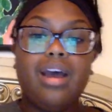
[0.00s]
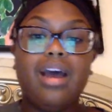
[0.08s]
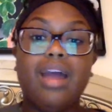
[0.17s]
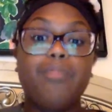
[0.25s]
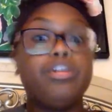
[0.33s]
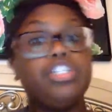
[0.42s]

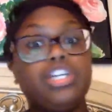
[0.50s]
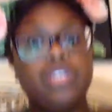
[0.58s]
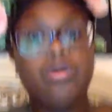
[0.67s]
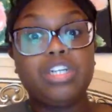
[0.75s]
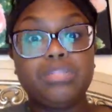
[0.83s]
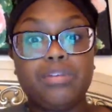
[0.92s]
I appreciate
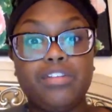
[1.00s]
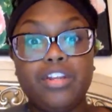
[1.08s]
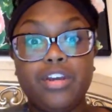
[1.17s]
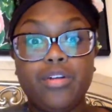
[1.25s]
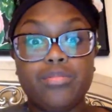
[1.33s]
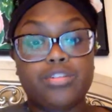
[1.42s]
you watching my
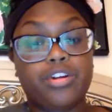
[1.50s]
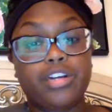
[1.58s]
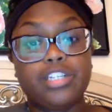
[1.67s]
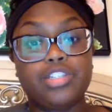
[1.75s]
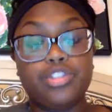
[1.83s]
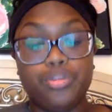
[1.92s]
video. I'm sorry
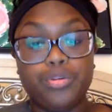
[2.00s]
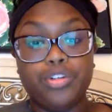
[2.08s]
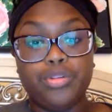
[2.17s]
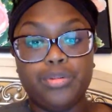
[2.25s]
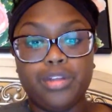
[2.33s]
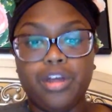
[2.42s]
it's super
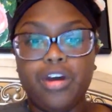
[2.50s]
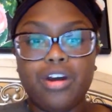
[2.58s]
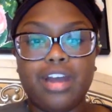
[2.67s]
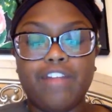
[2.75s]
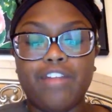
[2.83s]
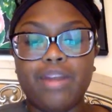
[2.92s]
duper long.
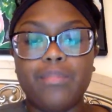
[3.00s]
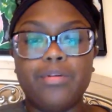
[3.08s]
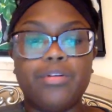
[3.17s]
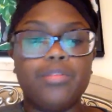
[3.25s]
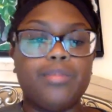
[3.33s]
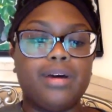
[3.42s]
I
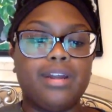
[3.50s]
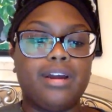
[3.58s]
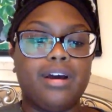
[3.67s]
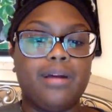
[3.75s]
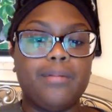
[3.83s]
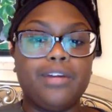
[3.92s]
ramble, but
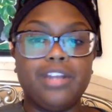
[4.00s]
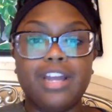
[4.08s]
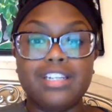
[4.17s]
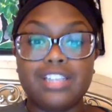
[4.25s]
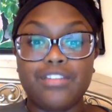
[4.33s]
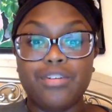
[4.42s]
good
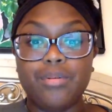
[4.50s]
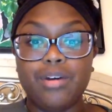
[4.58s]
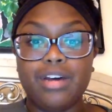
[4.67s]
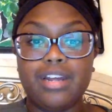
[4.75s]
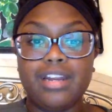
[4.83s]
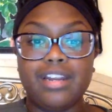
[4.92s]
luck to
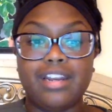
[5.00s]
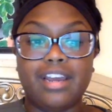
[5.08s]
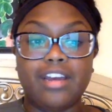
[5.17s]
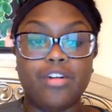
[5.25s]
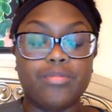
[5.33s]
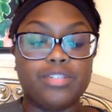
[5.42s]
everyone, and
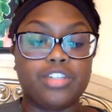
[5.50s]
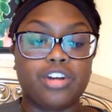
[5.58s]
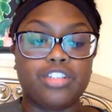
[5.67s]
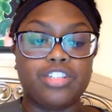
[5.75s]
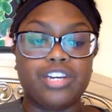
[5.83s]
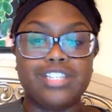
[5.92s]
I hope to
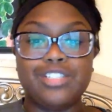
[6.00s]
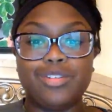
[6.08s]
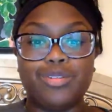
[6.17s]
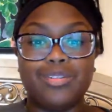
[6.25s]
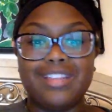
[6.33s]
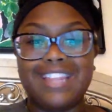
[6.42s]
talk to you guys
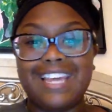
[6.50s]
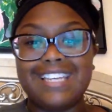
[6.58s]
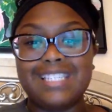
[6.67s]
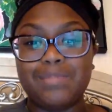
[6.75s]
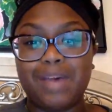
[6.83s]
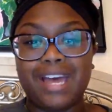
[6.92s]
soon.
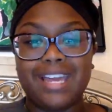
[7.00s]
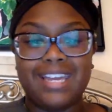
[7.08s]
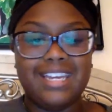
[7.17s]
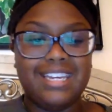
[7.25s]
Thanks. Bye.